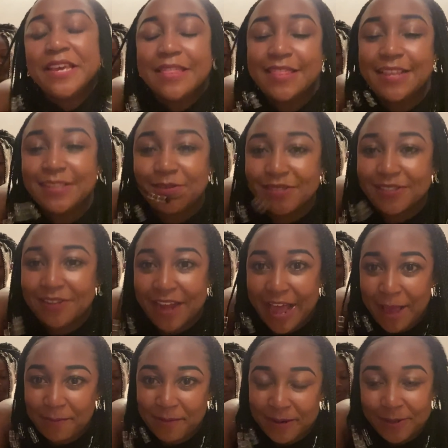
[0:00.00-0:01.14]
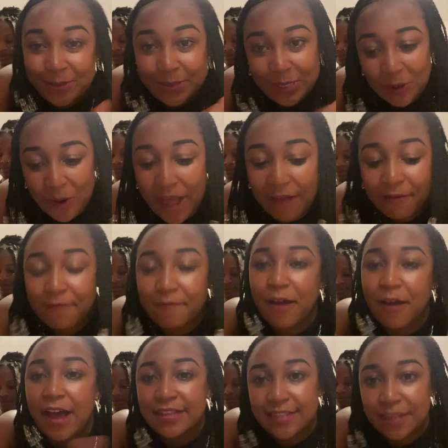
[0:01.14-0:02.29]
this is what's gonna happen. So half of
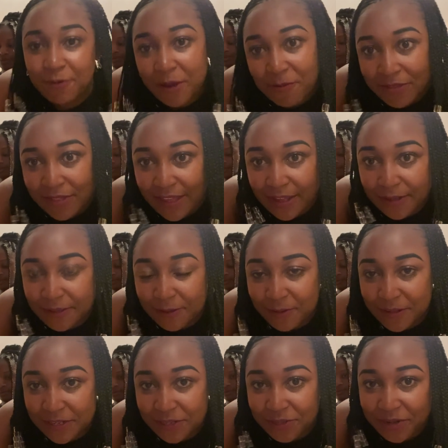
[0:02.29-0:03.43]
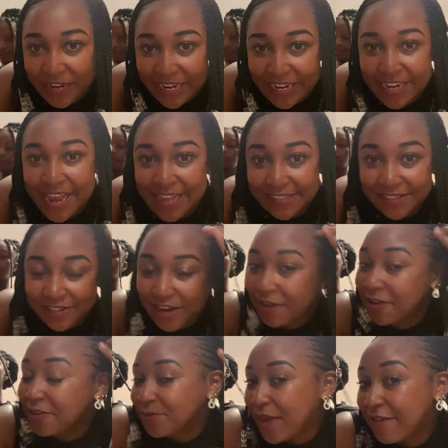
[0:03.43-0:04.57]
us are going with the with the train SGR
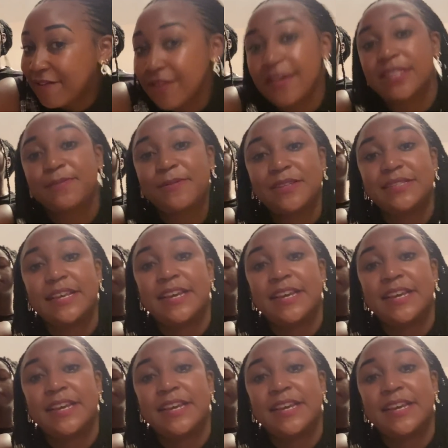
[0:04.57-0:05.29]
because we have never experienced